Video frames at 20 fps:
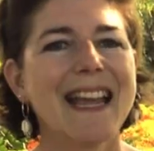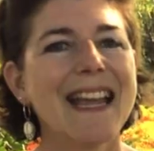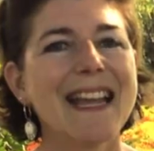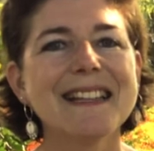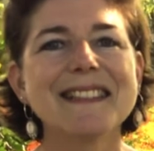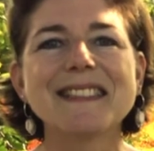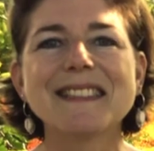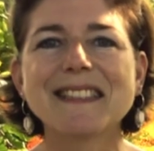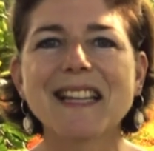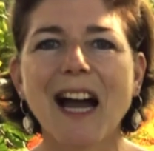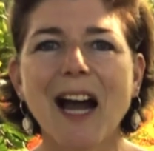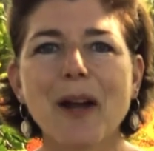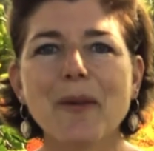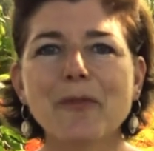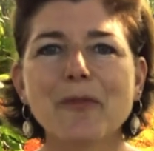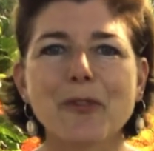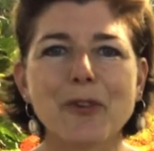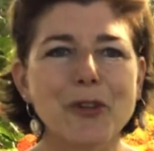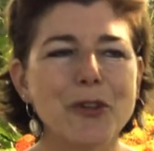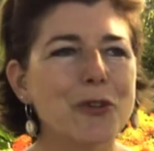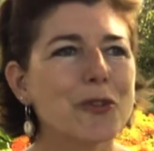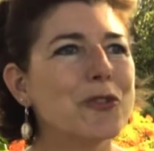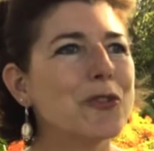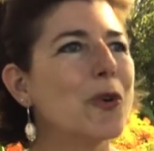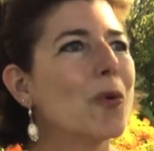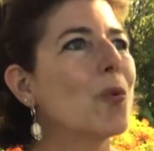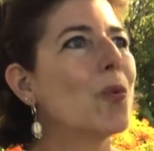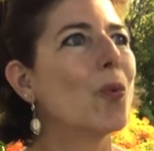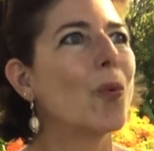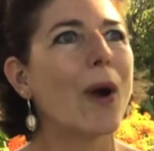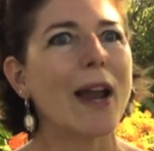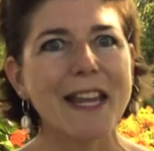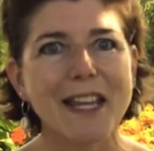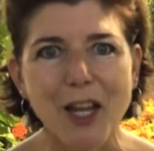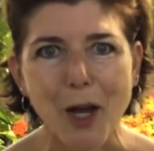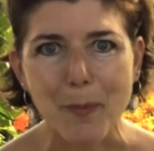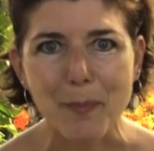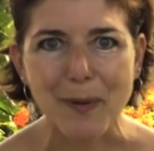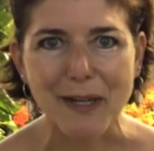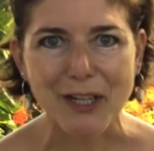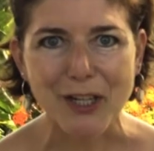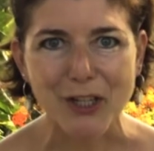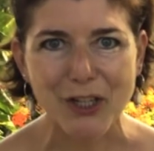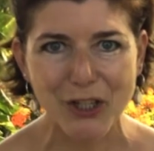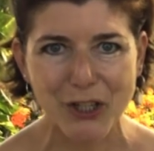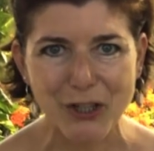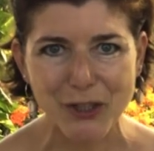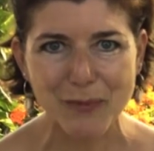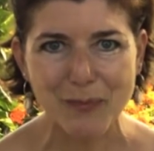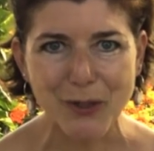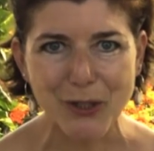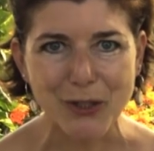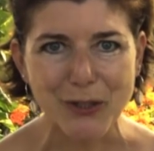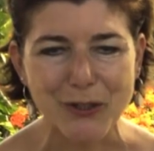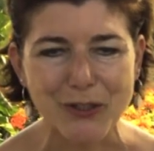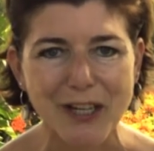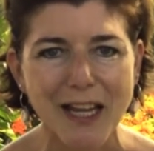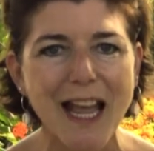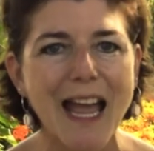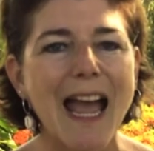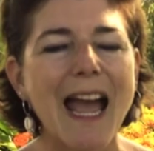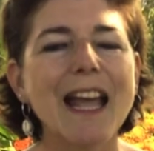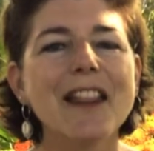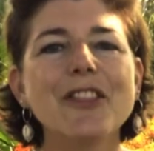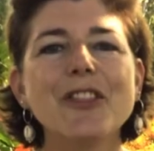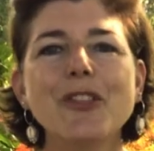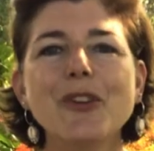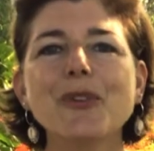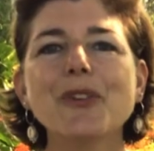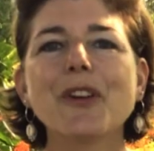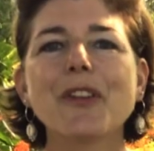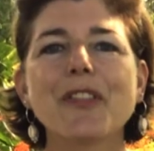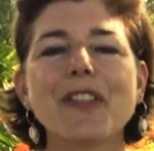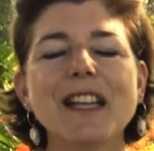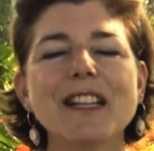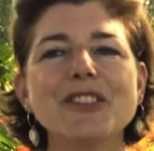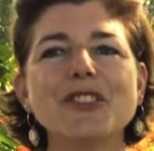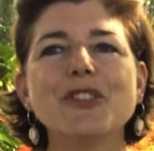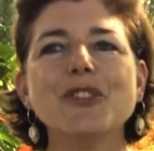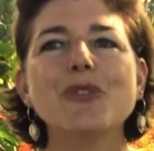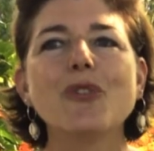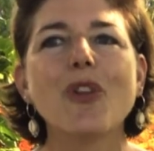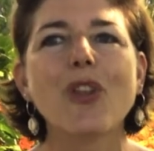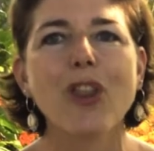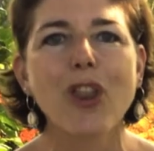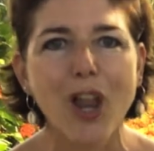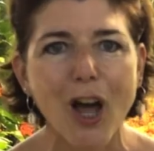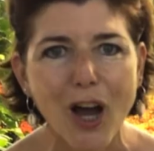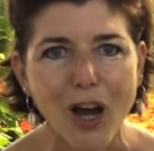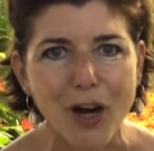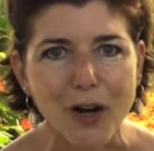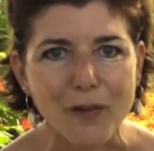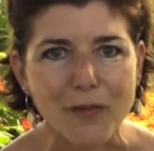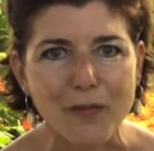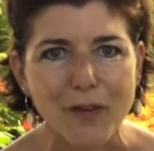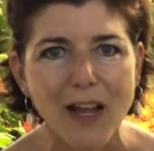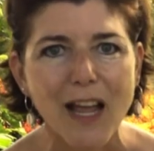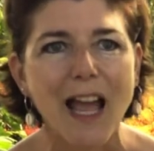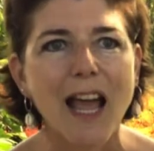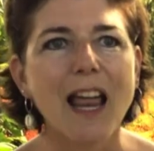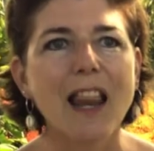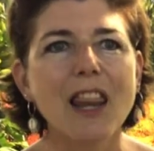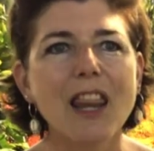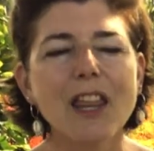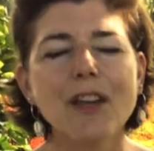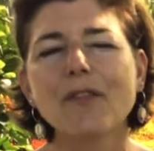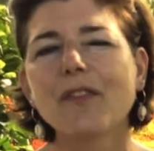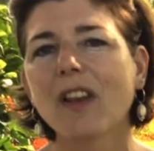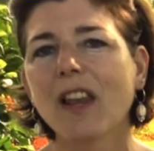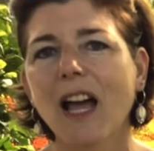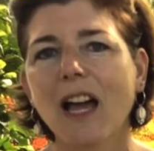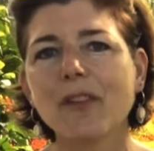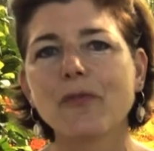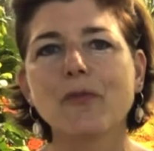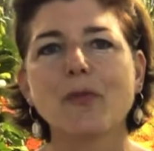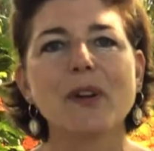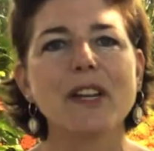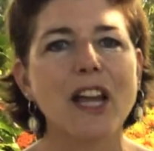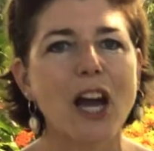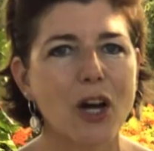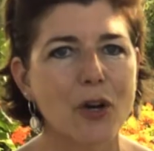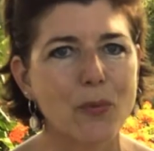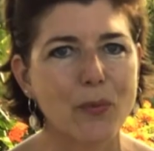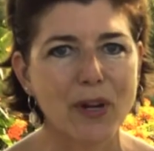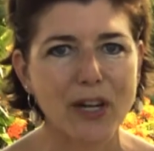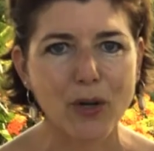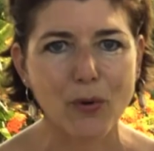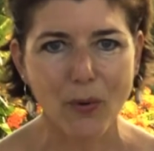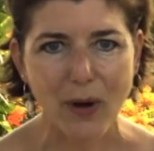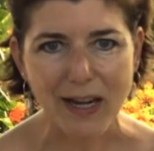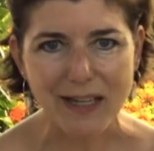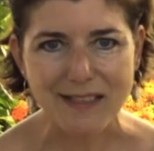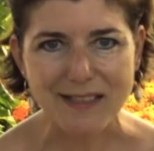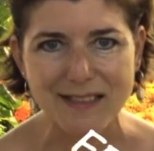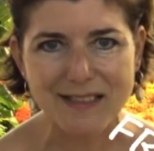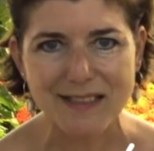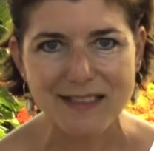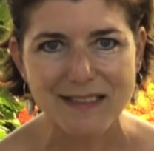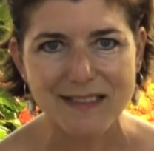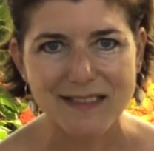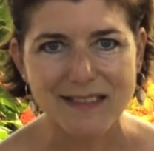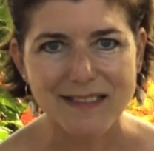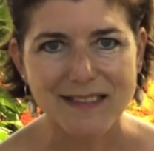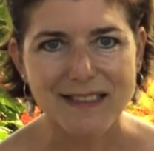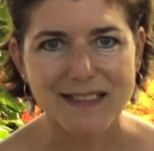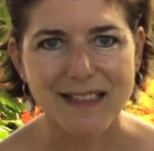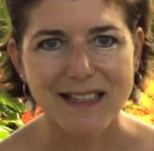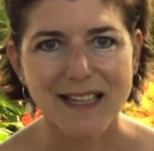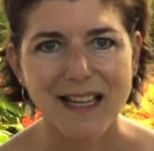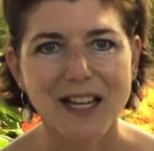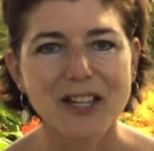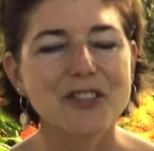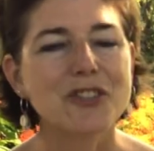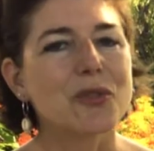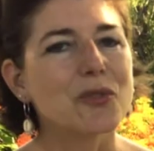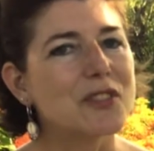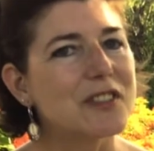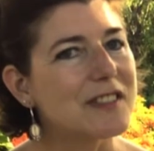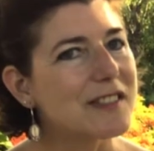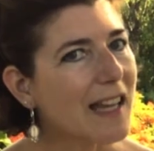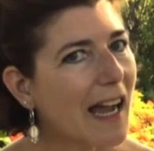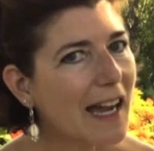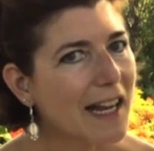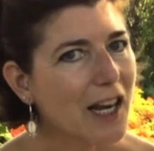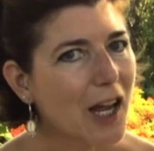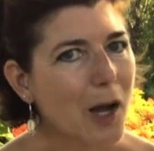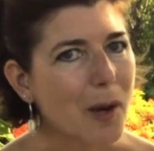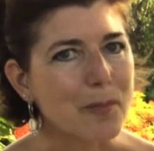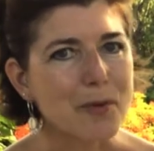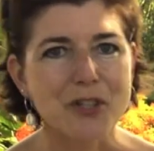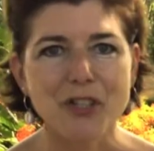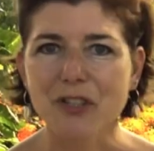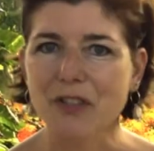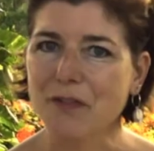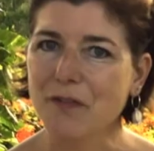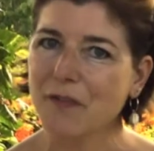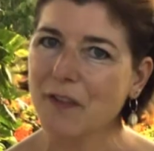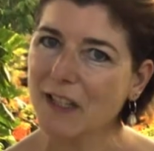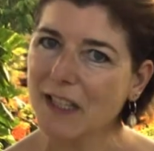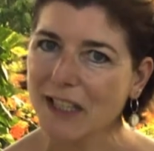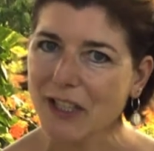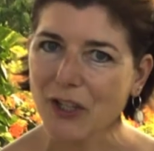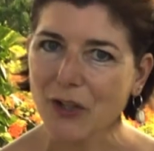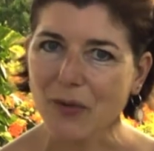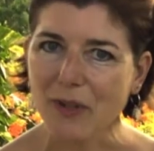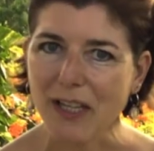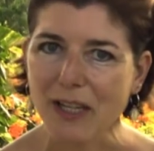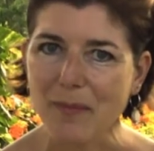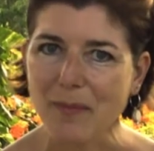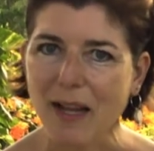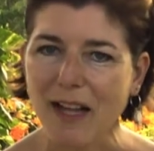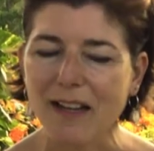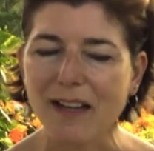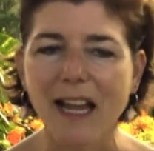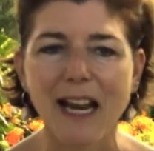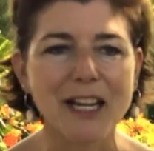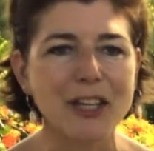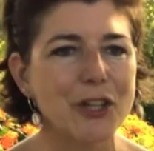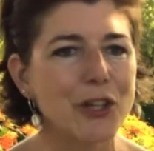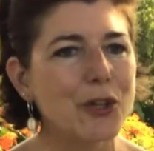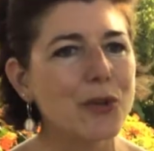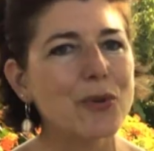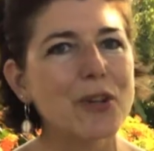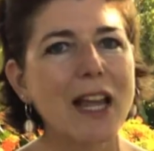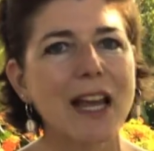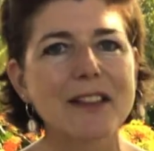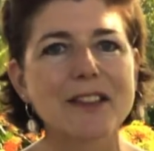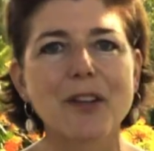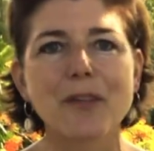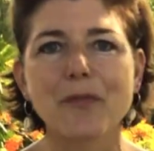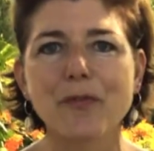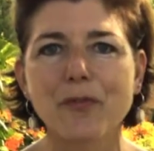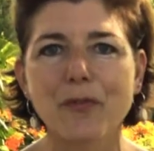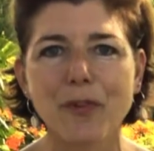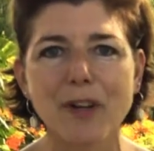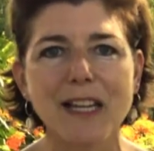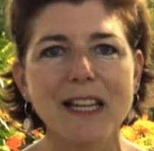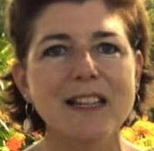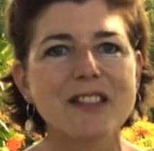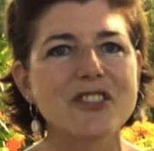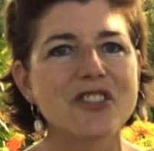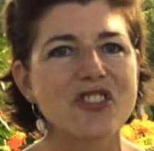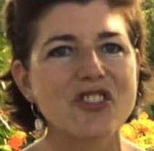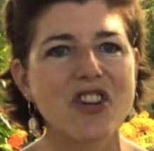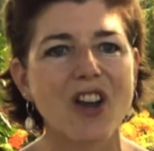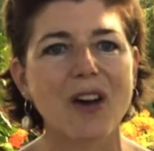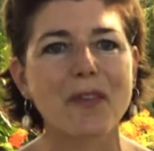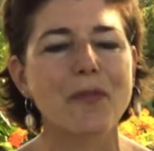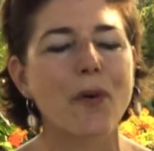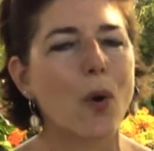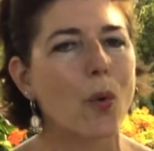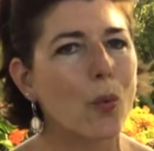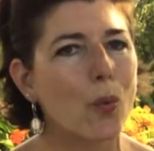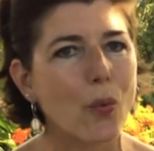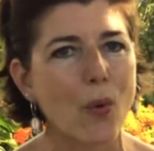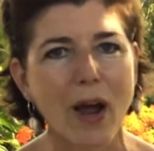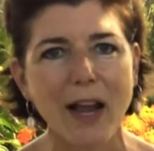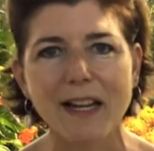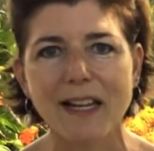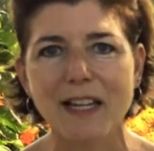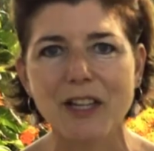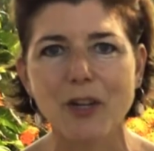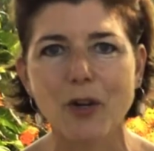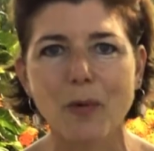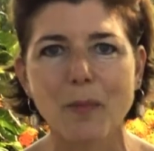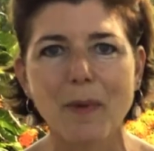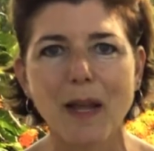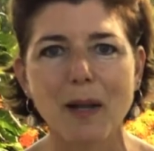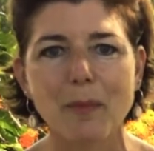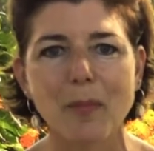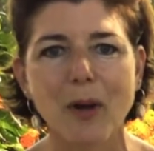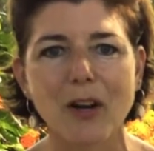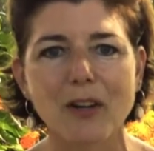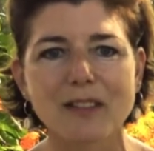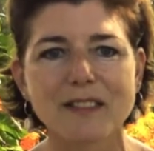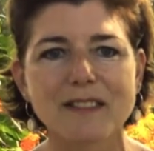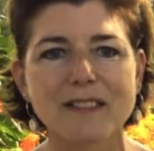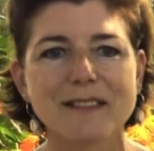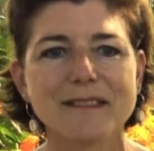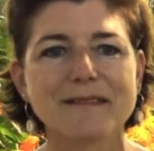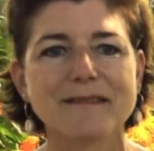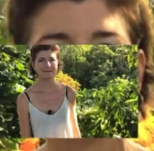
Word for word: it's time for you to wake up in a good mood and do the things you love and live a life without regrets. So sign up, just fill in your email and you get the free stuff right in your mailbox.